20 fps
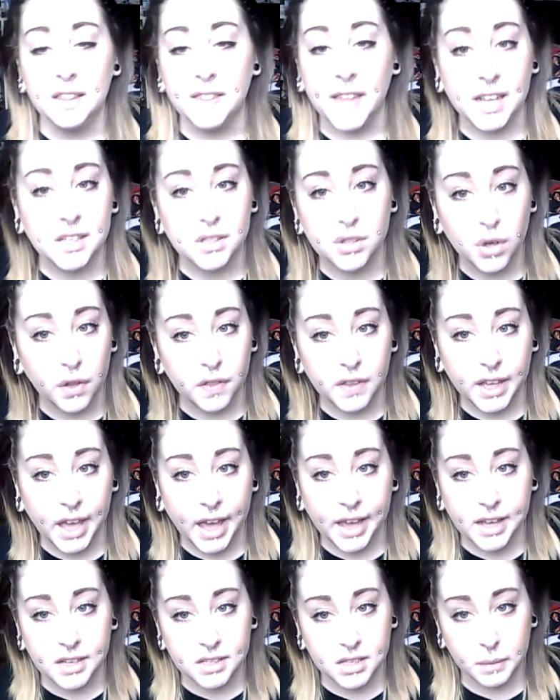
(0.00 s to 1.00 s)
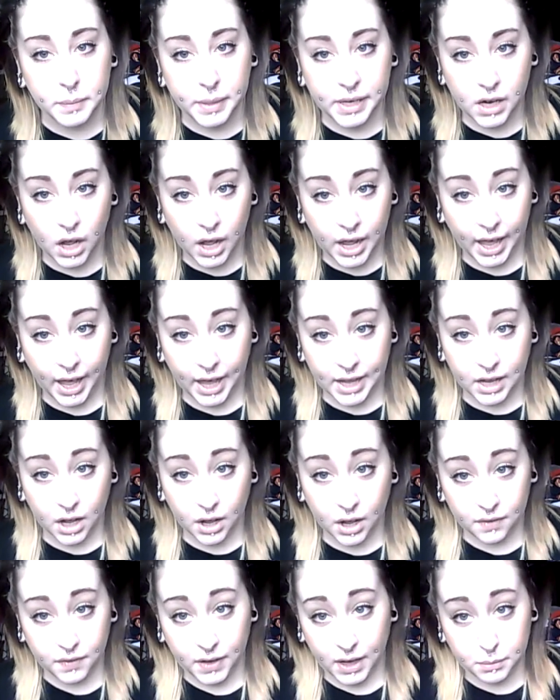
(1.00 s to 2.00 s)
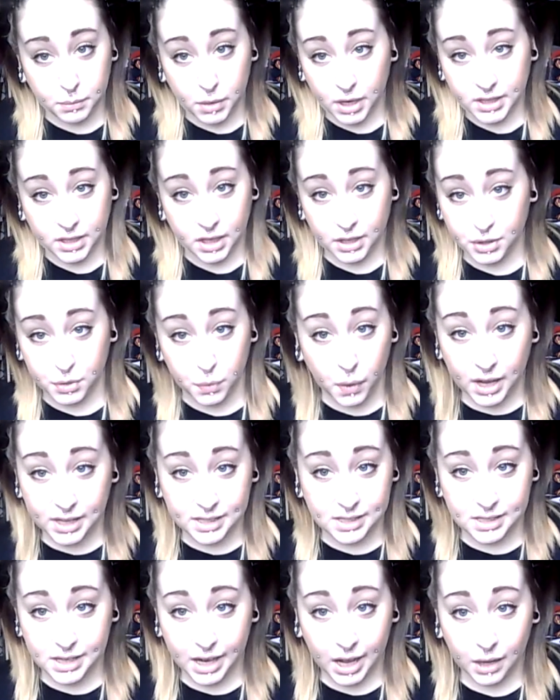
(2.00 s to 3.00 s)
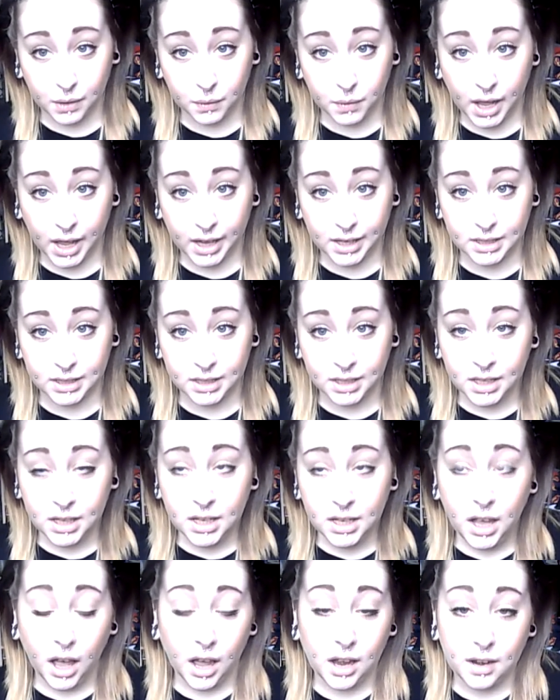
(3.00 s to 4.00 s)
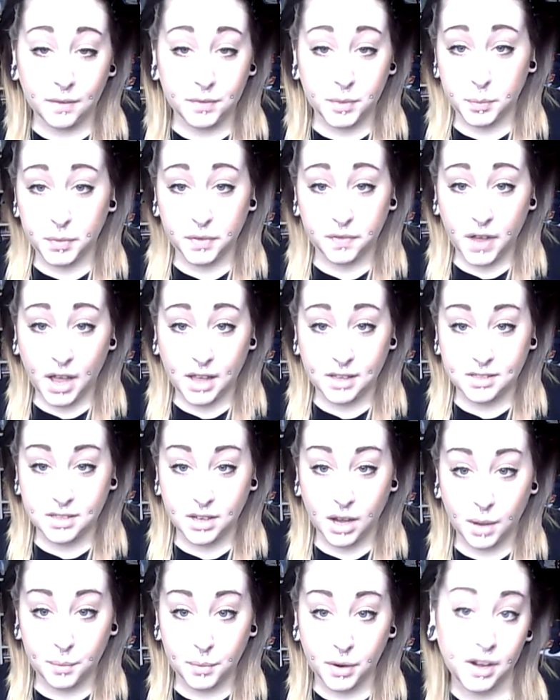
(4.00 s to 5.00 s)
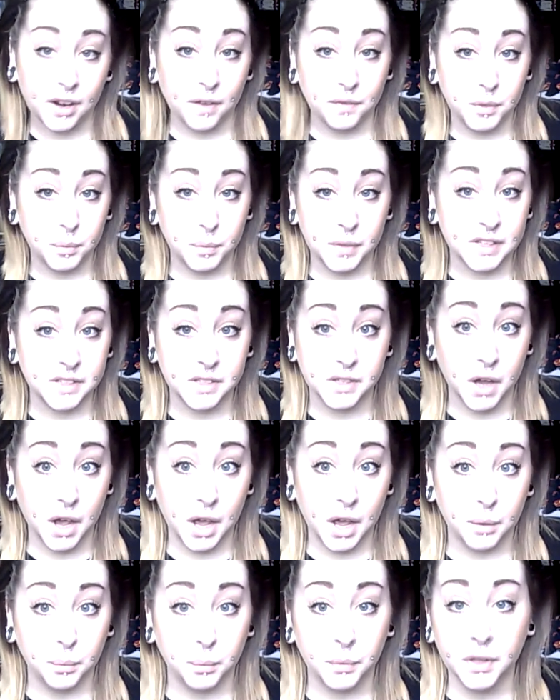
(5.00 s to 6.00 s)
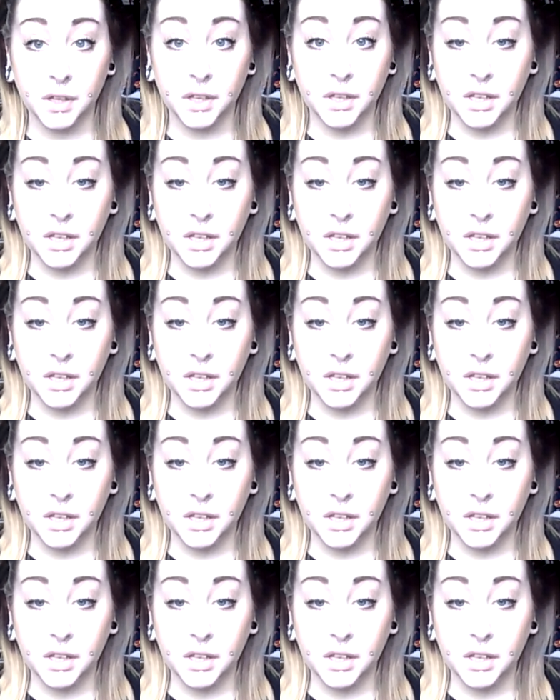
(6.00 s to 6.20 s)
That's not the case. I mean, I've had mine done twice now, and I love them the first time and I love them this time.